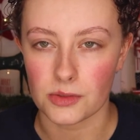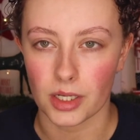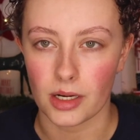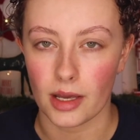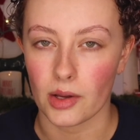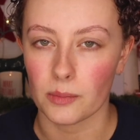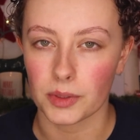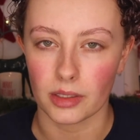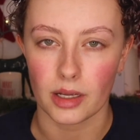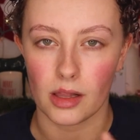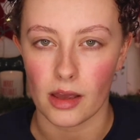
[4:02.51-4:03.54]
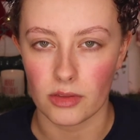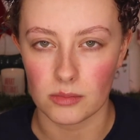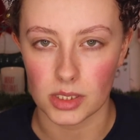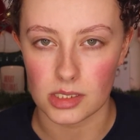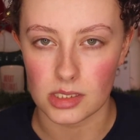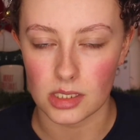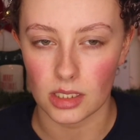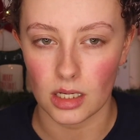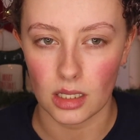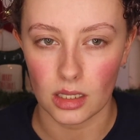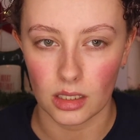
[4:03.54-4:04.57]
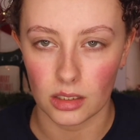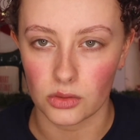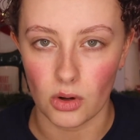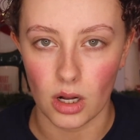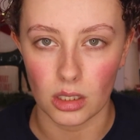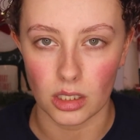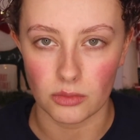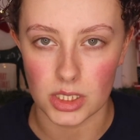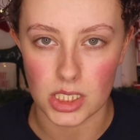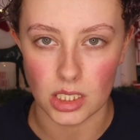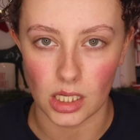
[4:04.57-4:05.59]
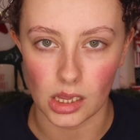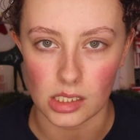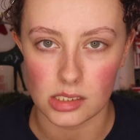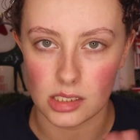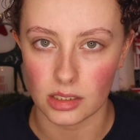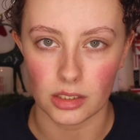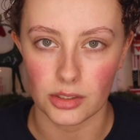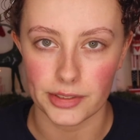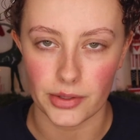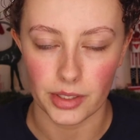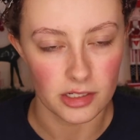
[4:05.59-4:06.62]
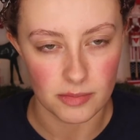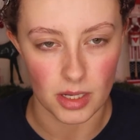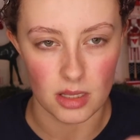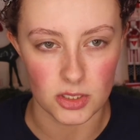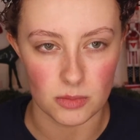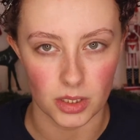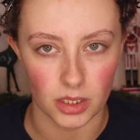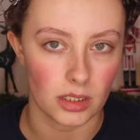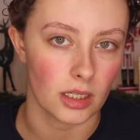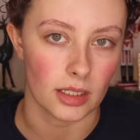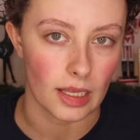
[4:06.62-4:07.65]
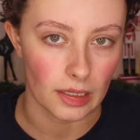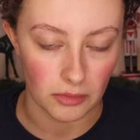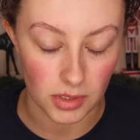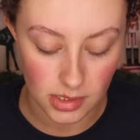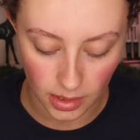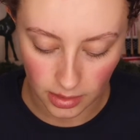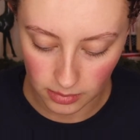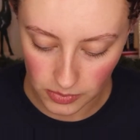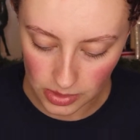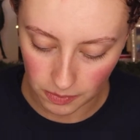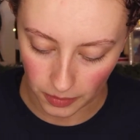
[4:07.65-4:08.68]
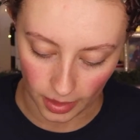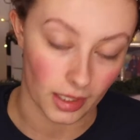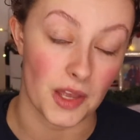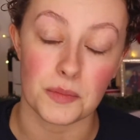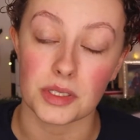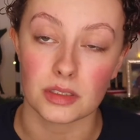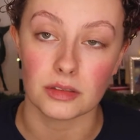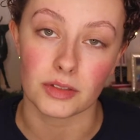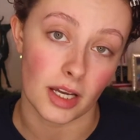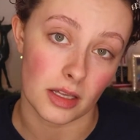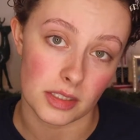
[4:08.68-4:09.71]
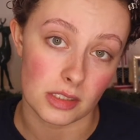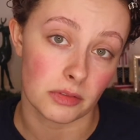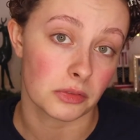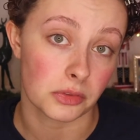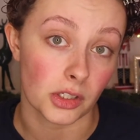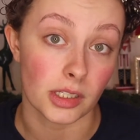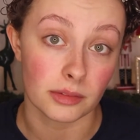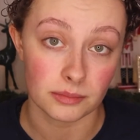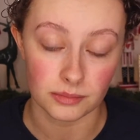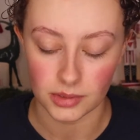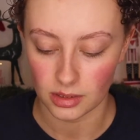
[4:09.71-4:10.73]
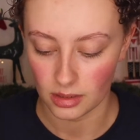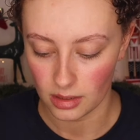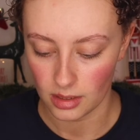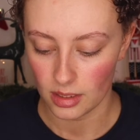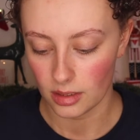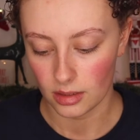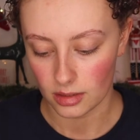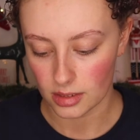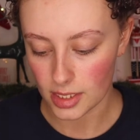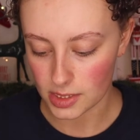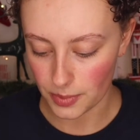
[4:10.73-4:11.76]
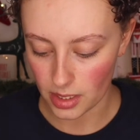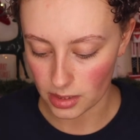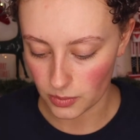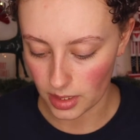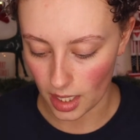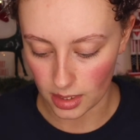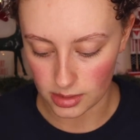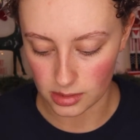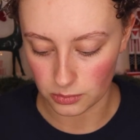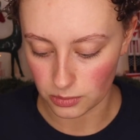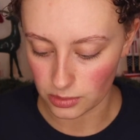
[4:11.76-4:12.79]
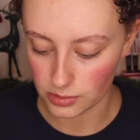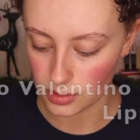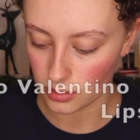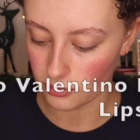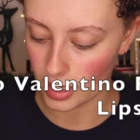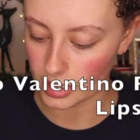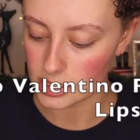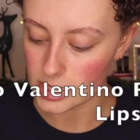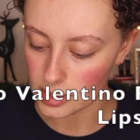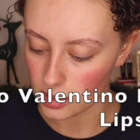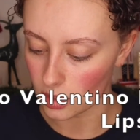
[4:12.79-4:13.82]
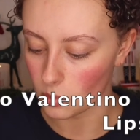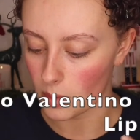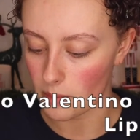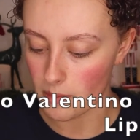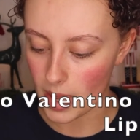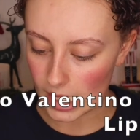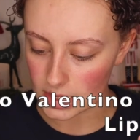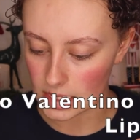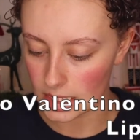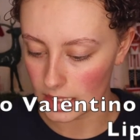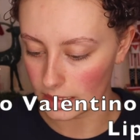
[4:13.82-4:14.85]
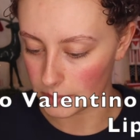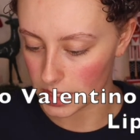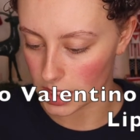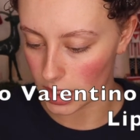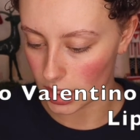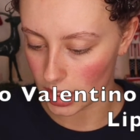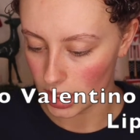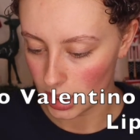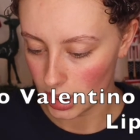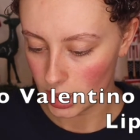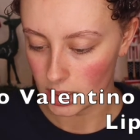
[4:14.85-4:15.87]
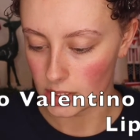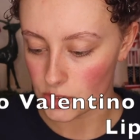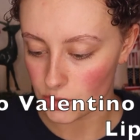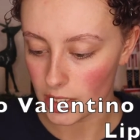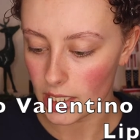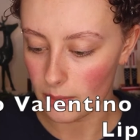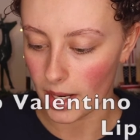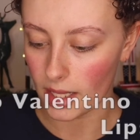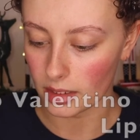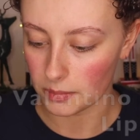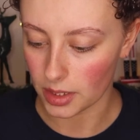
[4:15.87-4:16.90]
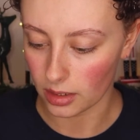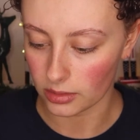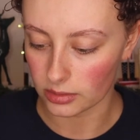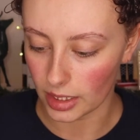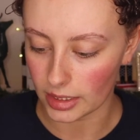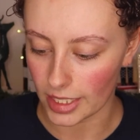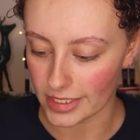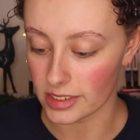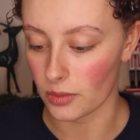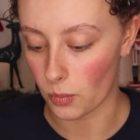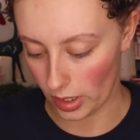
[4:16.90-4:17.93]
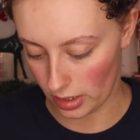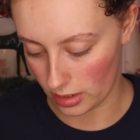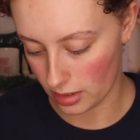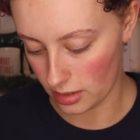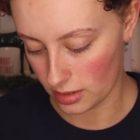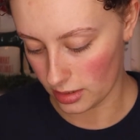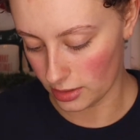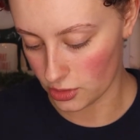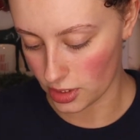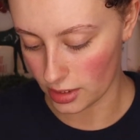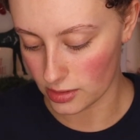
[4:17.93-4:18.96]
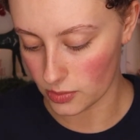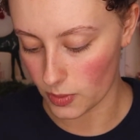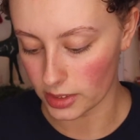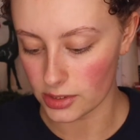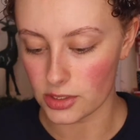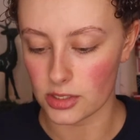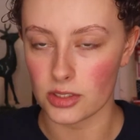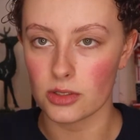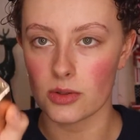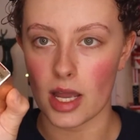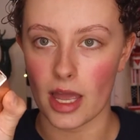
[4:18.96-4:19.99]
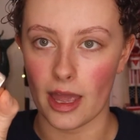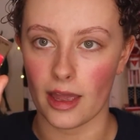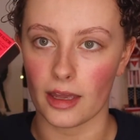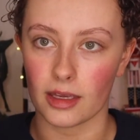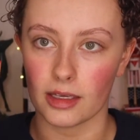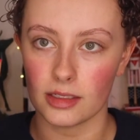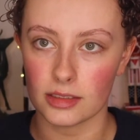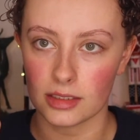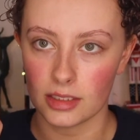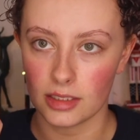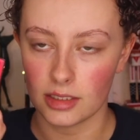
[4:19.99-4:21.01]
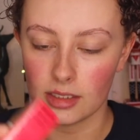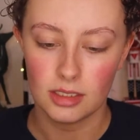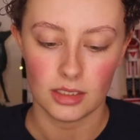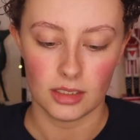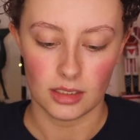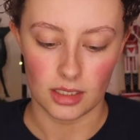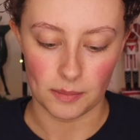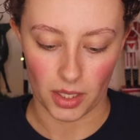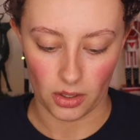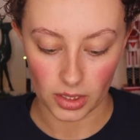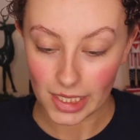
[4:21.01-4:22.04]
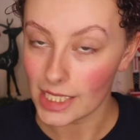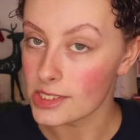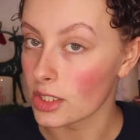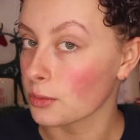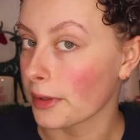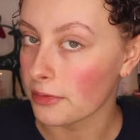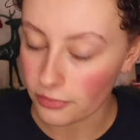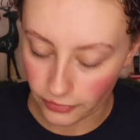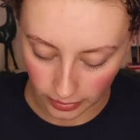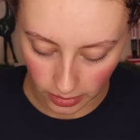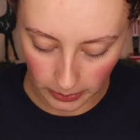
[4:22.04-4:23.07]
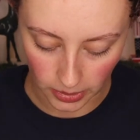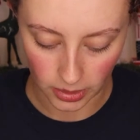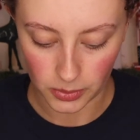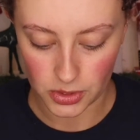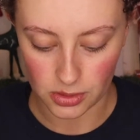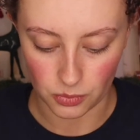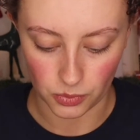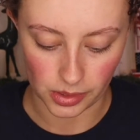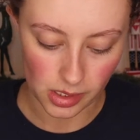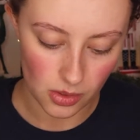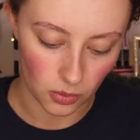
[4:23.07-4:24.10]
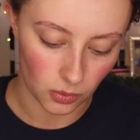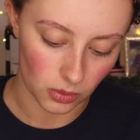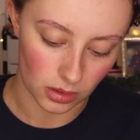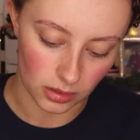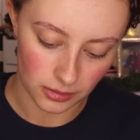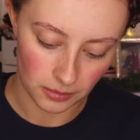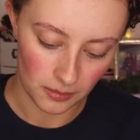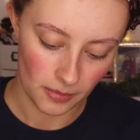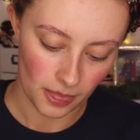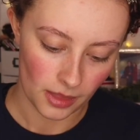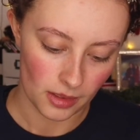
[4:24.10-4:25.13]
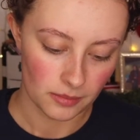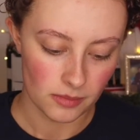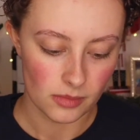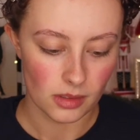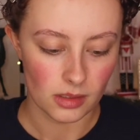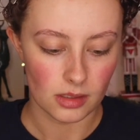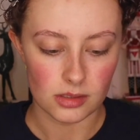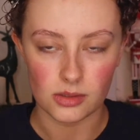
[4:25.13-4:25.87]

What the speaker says: right now, but like I'll have them listed. Like they're all like ridiculous and like you don't need to spend that much money on any of these items, but I can't believe I got these for free. The next product we got is the Rosso Valentino Matte Lipstick. The Striking Matte Lip Color Light Lasting Wear in shade 22A. And apparently these are refillable, which is really cool. So